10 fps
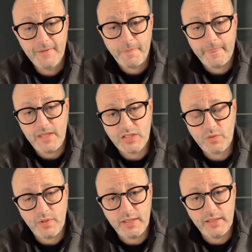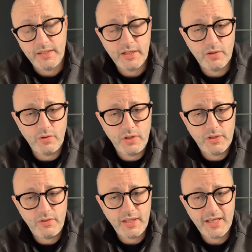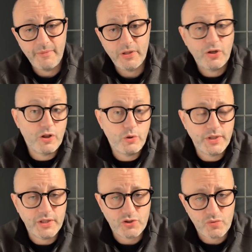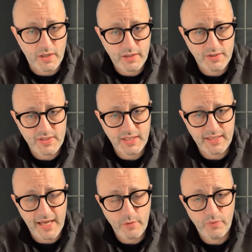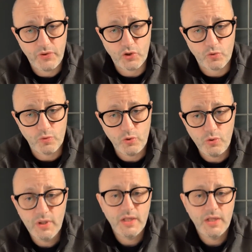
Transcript: Just when, you know, you're thinking about you loading the truck, you sit down with the crew,